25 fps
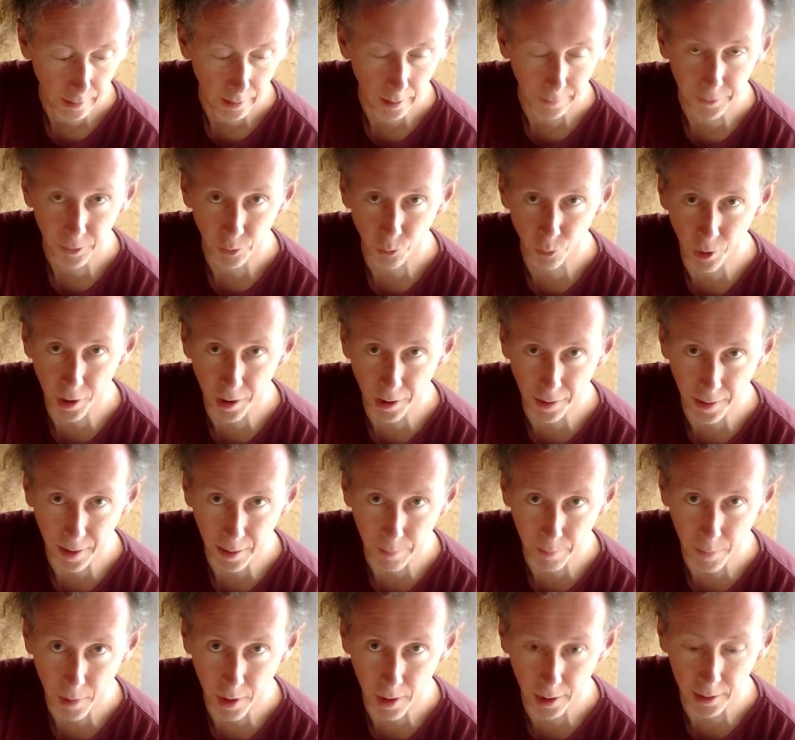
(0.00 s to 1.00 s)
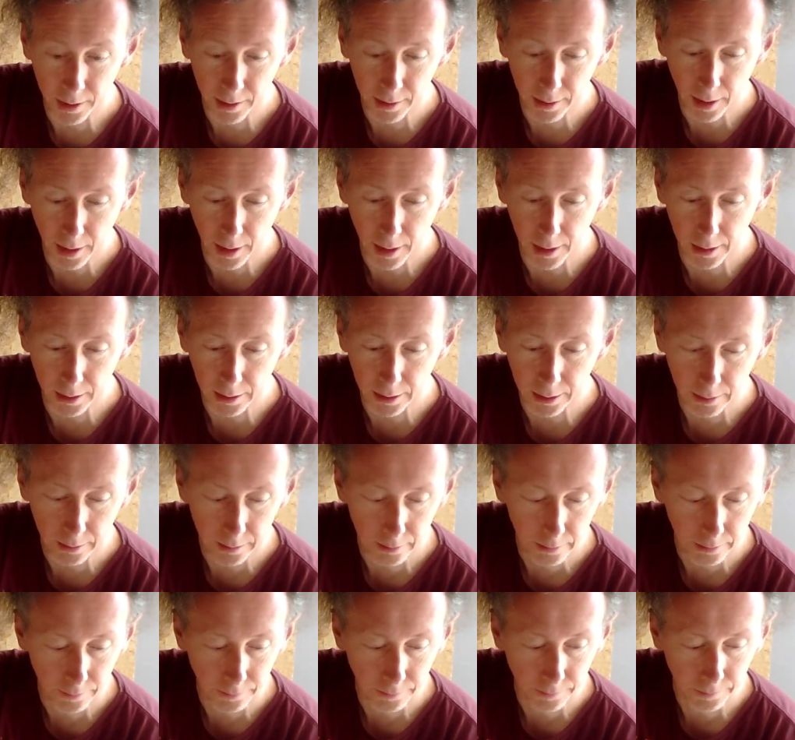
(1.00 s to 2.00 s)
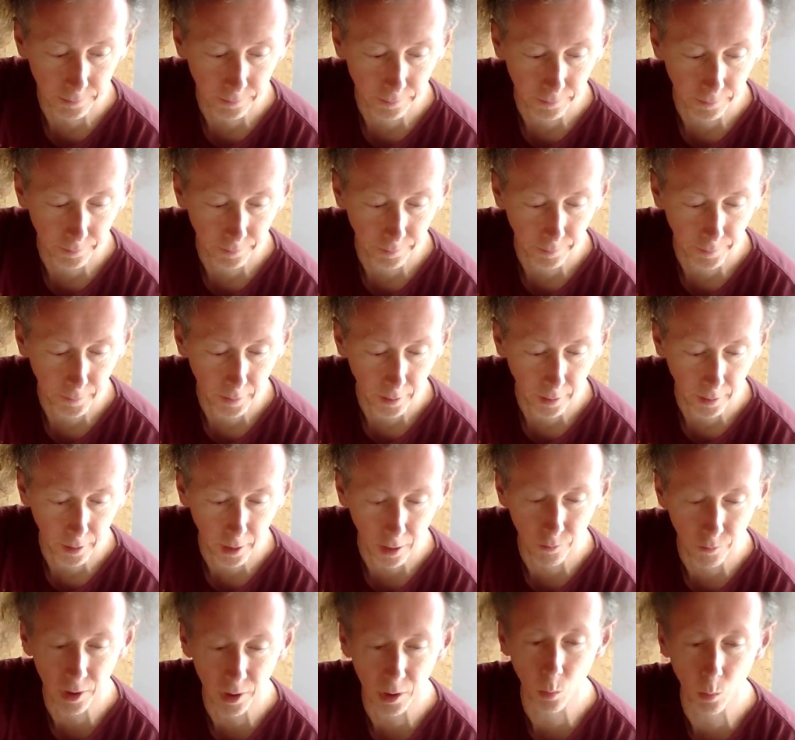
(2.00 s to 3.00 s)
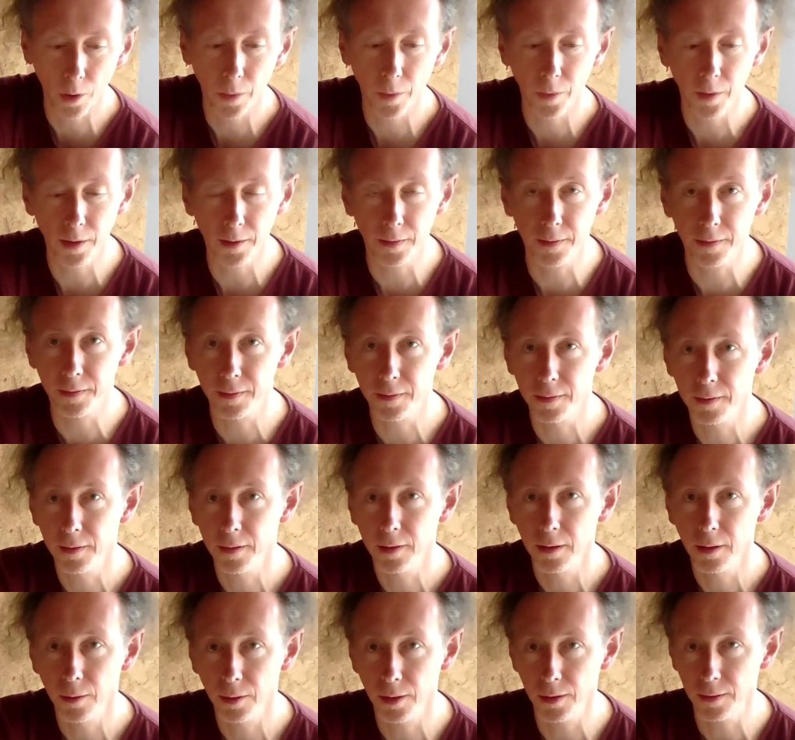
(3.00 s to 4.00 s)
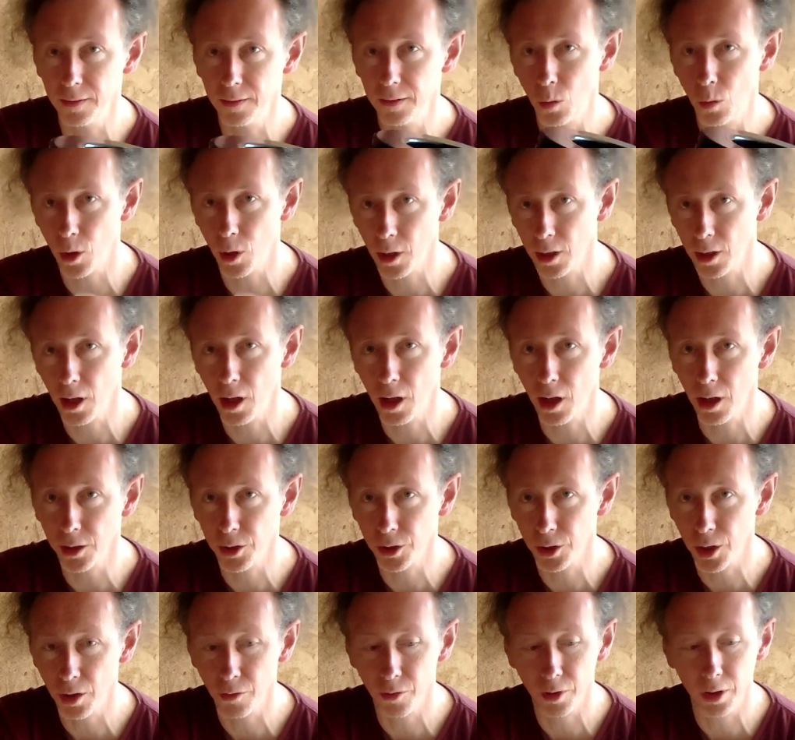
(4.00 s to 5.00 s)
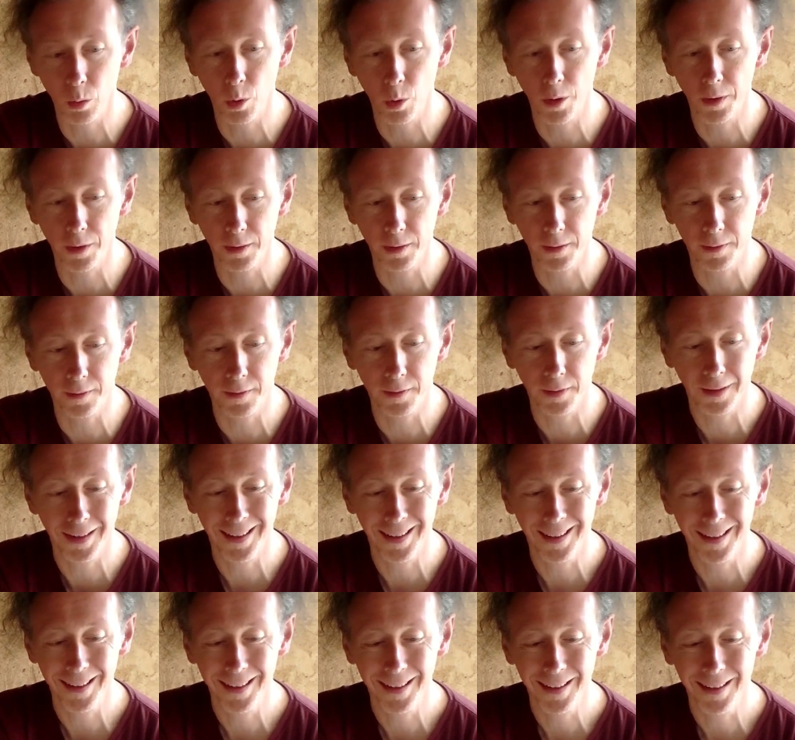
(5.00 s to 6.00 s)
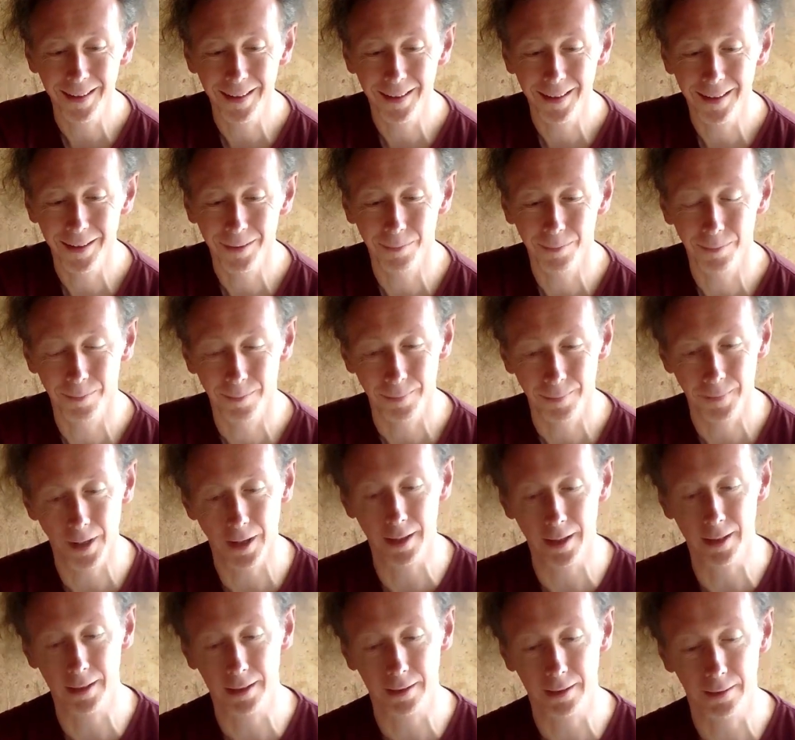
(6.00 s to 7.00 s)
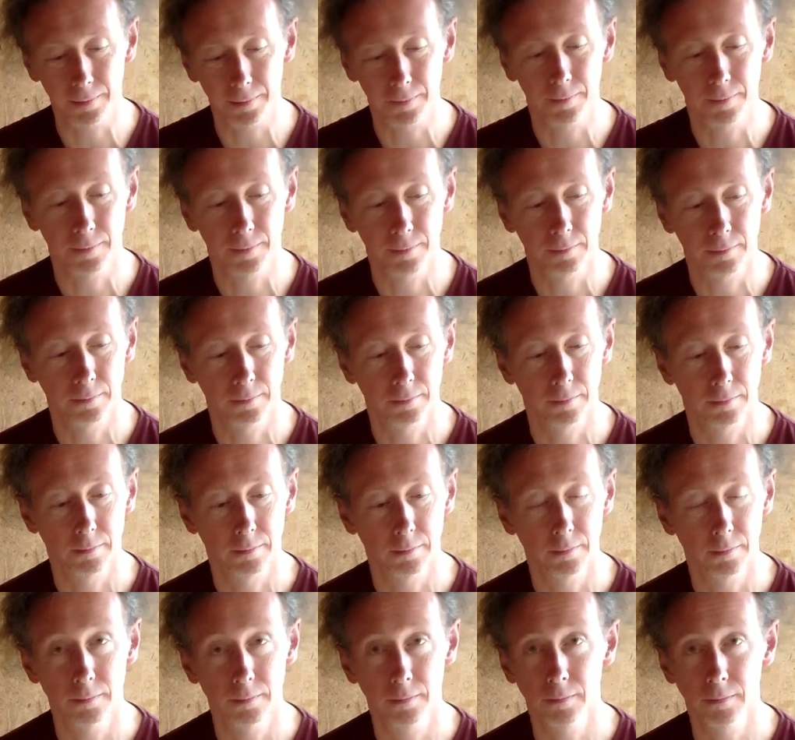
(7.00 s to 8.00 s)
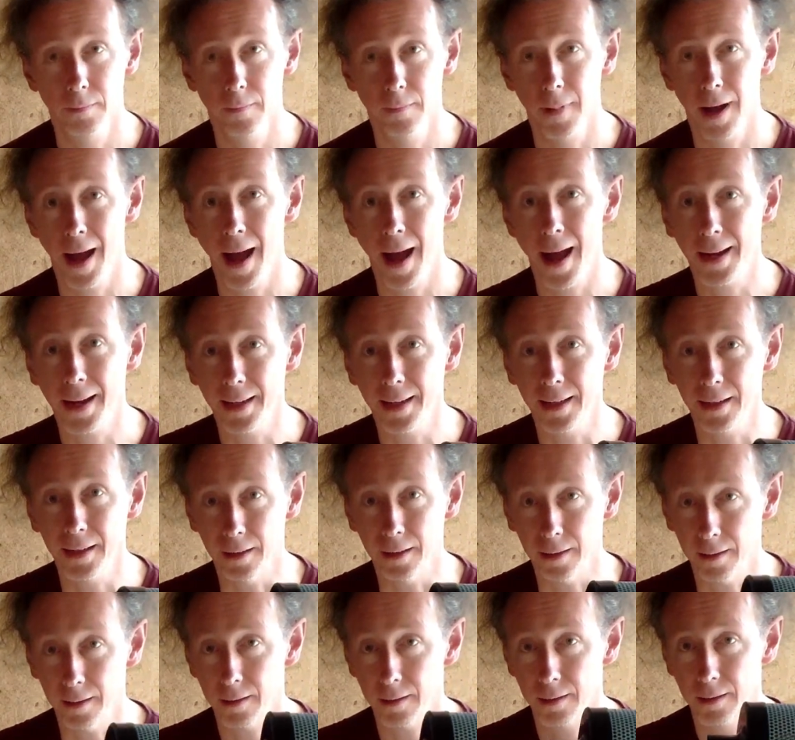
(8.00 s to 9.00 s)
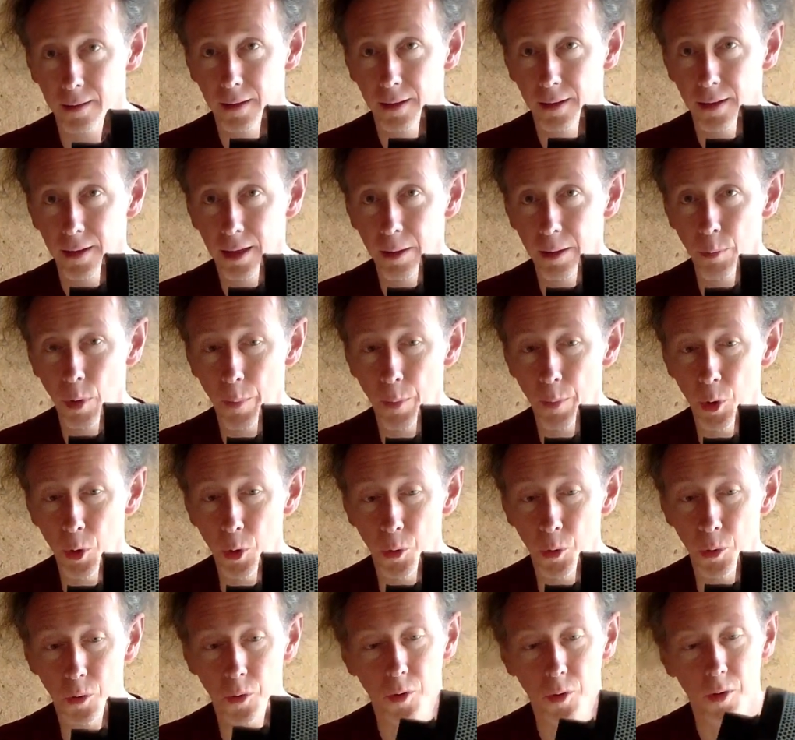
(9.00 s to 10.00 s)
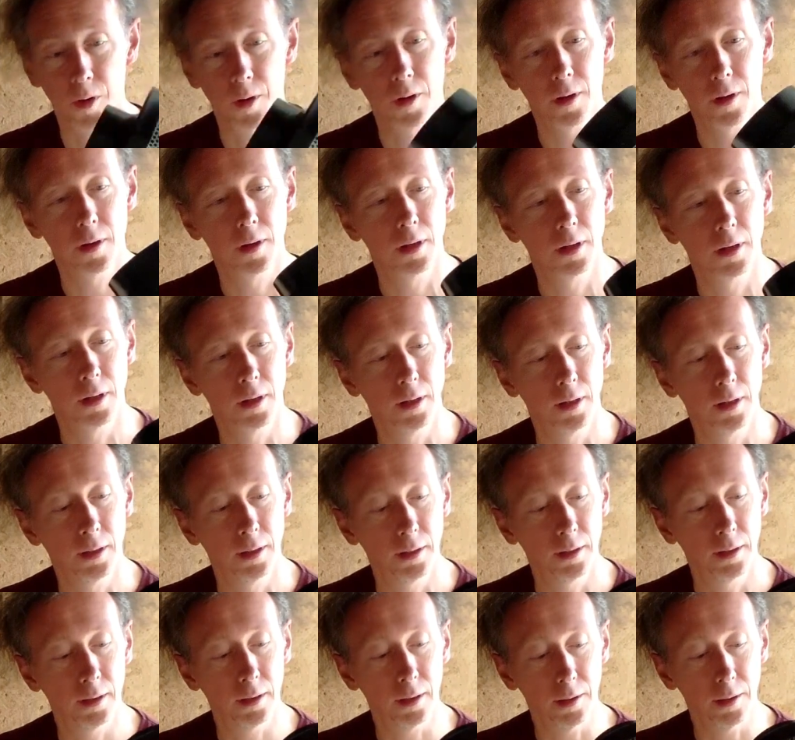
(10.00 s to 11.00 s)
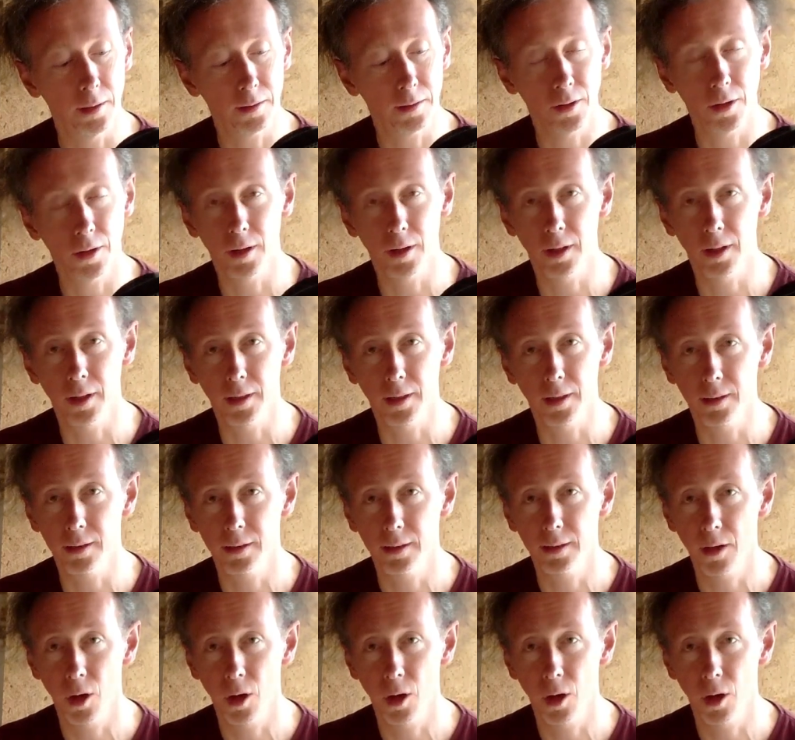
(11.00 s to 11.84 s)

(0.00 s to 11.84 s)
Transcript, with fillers: I have to rethink my design. I don't really want this. This is quite large. I don't really want this like hanging in my boot you know, it's not a